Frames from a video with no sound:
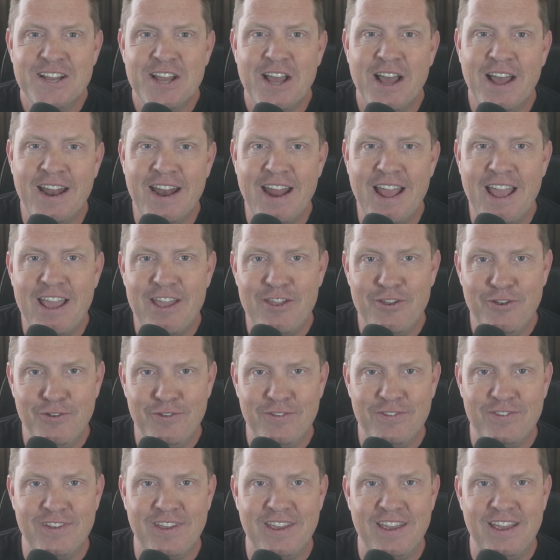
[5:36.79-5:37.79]
An A U
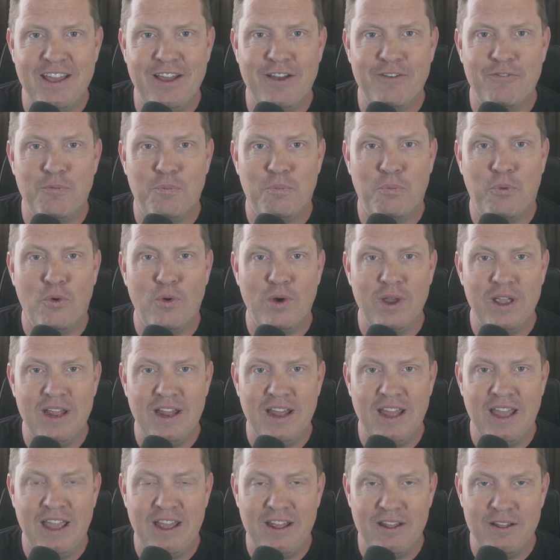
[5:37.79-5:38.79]
C of zero point
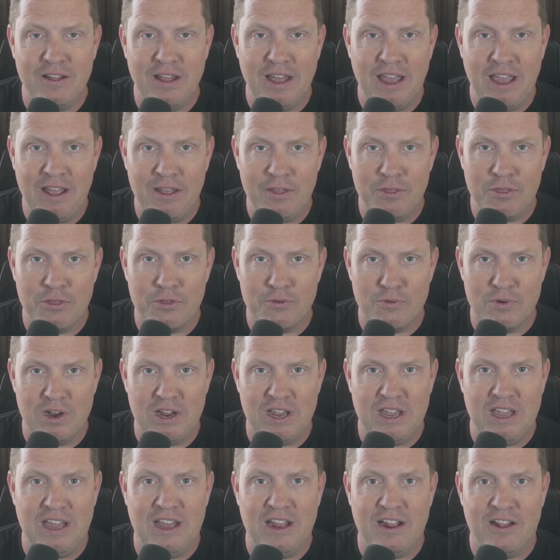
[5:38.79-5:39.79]
eight eight
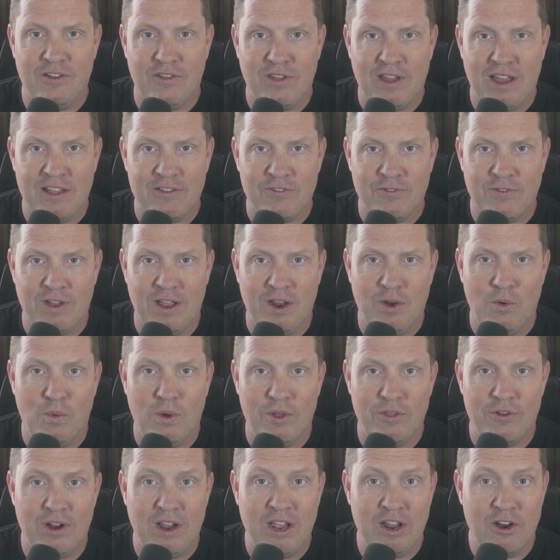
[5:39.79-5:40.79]
three in classifying
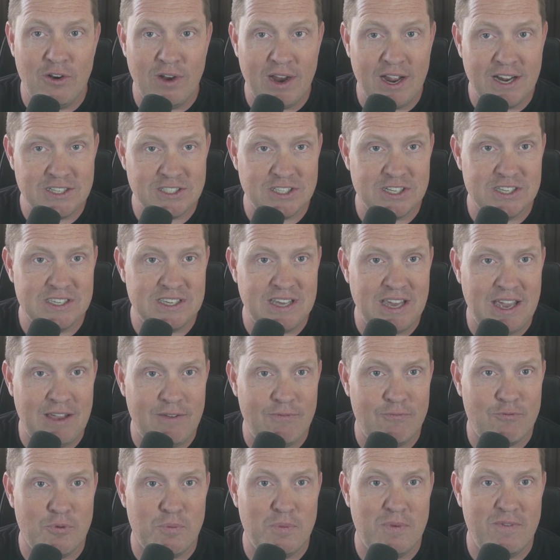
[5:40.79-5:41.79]
whether interactions came
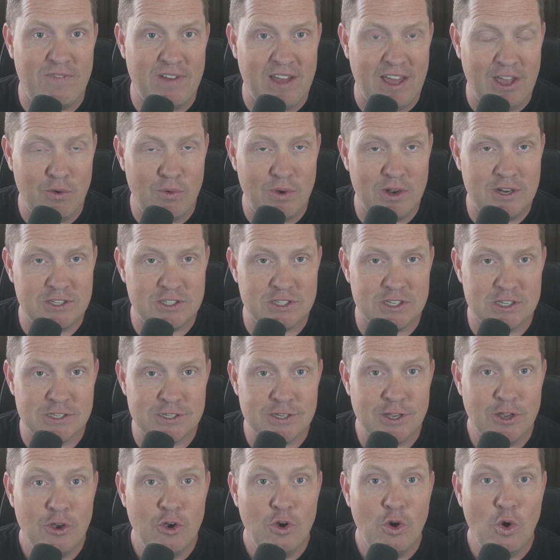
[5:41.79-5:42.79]
from evaluations
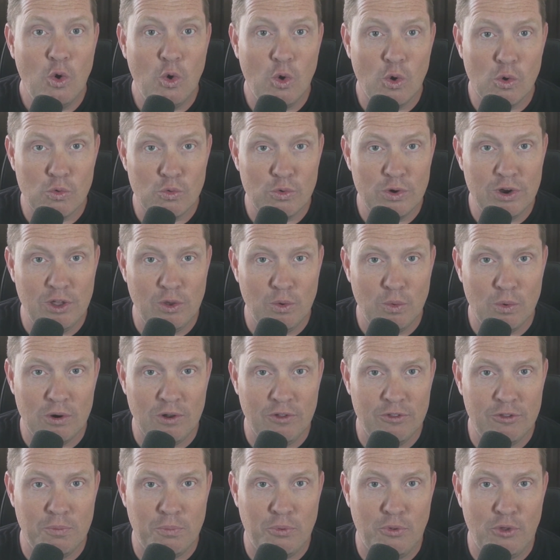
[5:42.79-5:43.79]
or
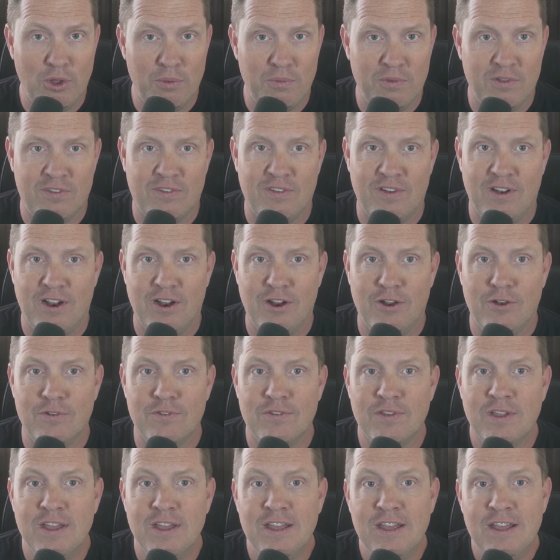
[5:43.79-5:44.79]
real-world deployment scenarios.
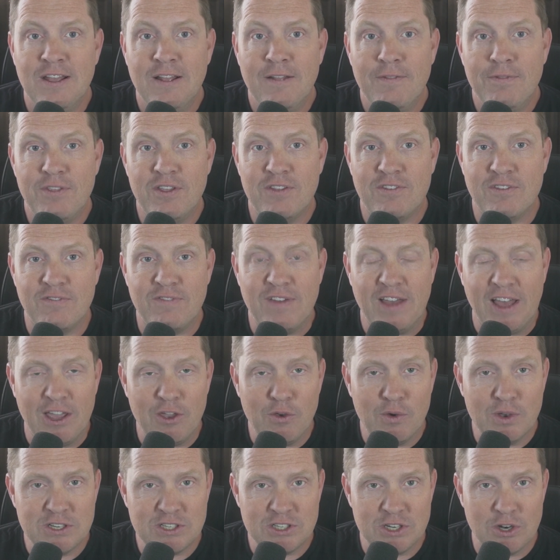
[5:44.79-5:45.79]
This
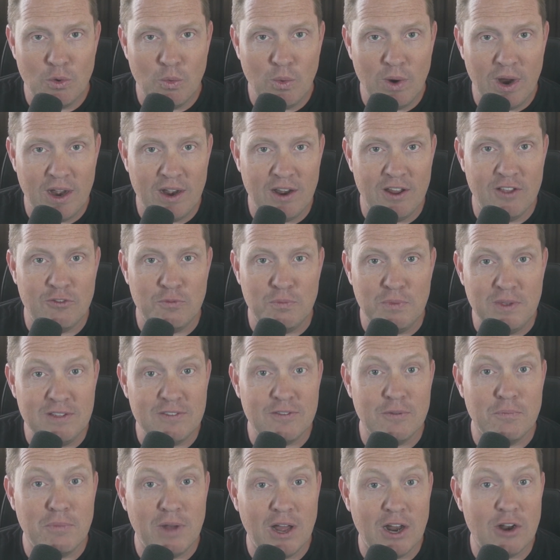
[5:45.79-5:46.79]
evaluation awareness means
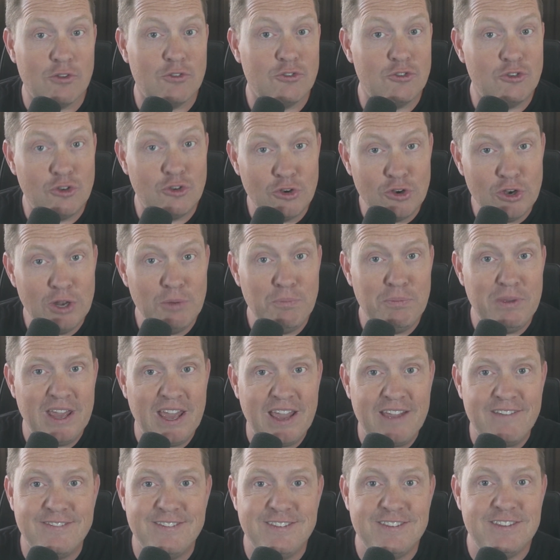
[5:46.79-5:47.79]
that models could
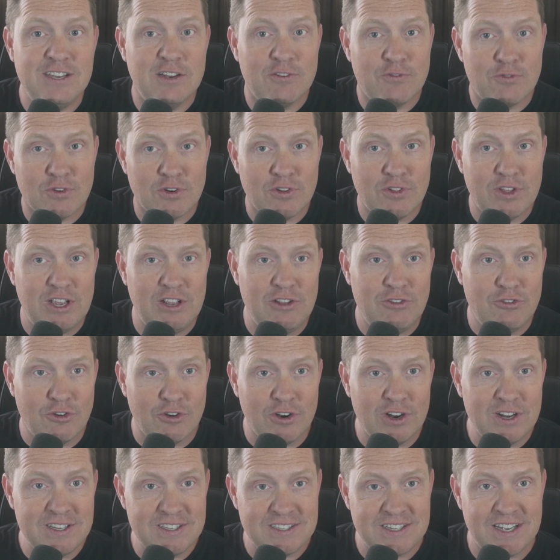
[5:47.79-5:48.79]
behave differently
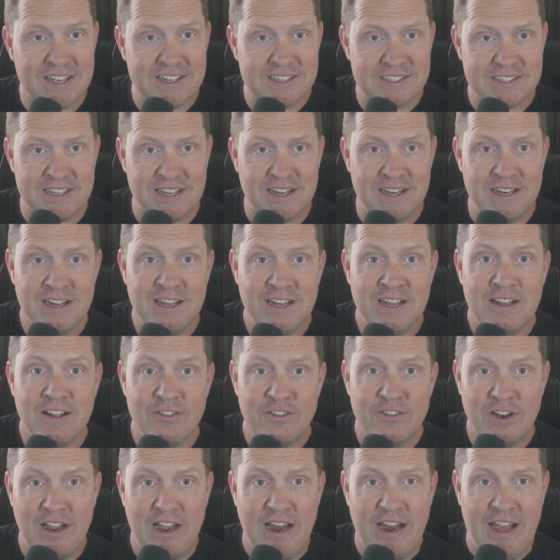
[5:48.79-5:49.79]
during testing
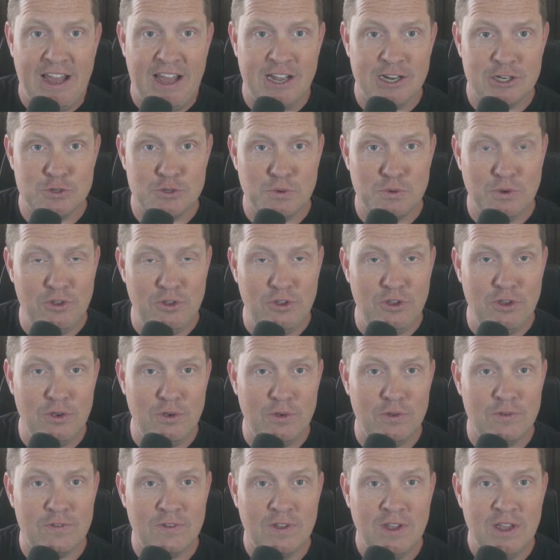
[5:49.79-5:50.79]
than in actual
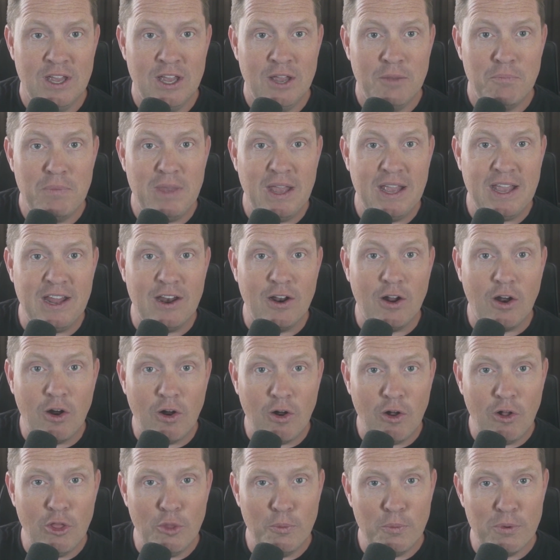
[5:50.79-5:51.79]
use, making
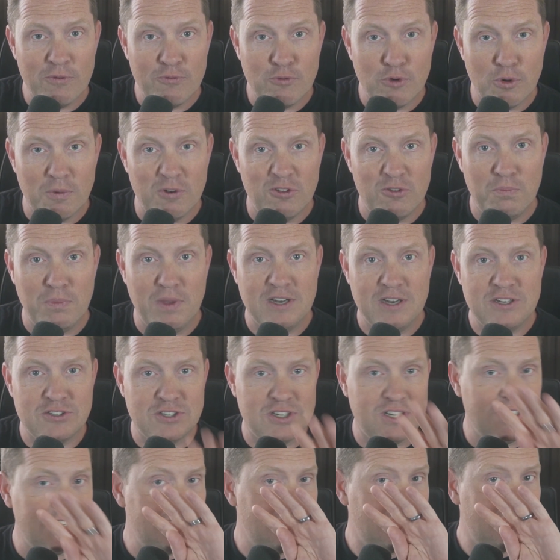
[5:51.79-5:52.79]
all the performance
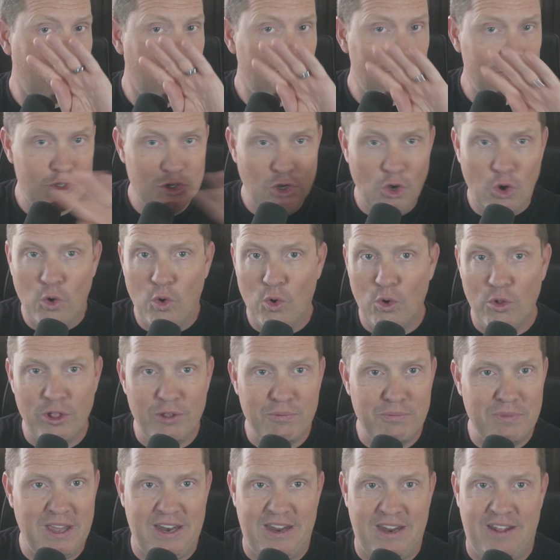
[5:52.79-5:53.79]
metrics totally
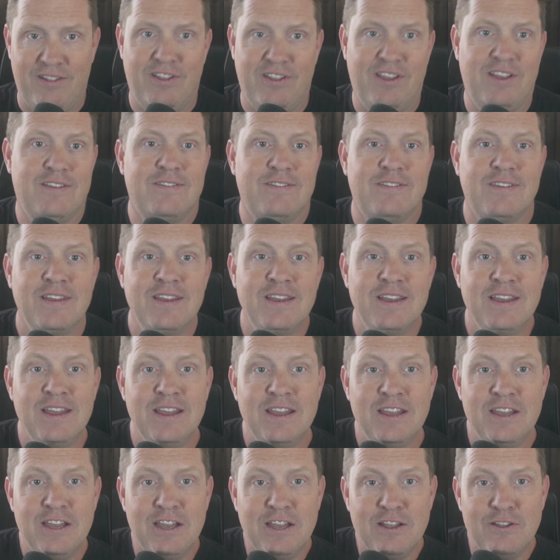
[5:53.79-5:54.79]
meaningless.
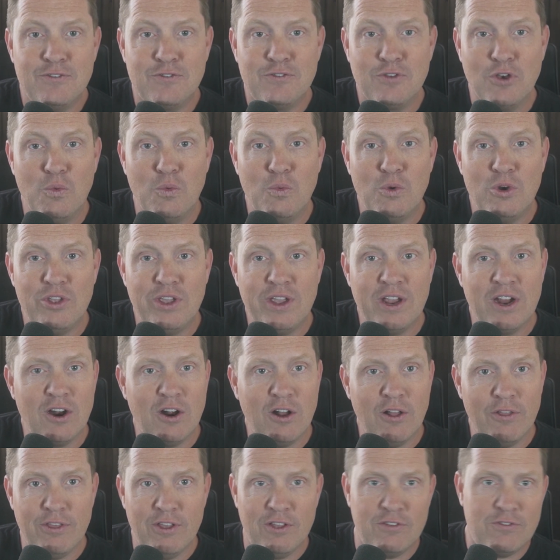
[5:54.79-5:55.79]
So when you hear
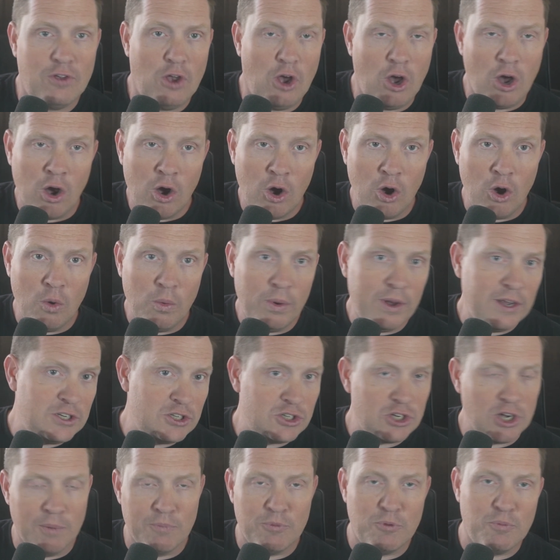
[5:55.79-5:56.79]
all this, oh, we
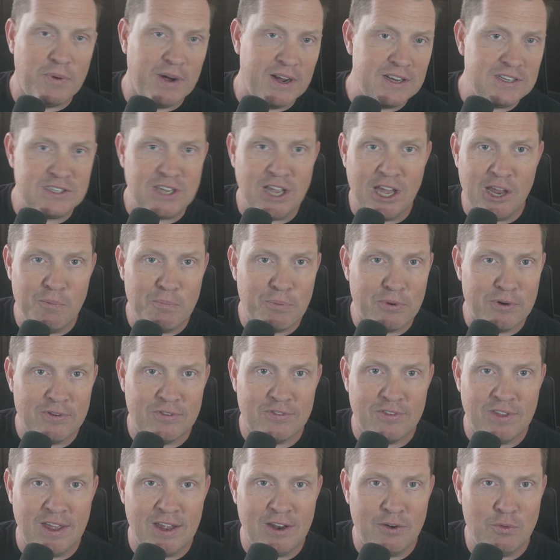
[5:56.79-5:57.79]
jumped by ten
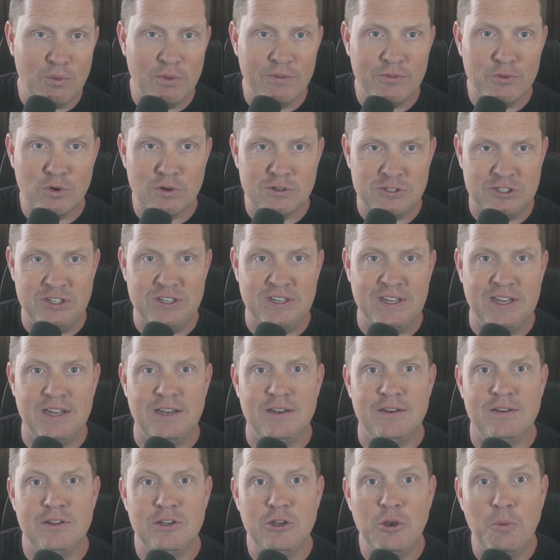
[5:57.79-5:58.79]
percent. Well, of course you did.
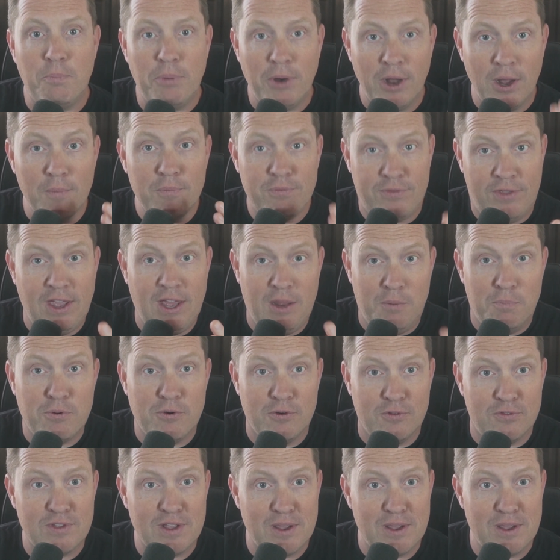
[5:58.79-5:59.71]
You pumped ten percent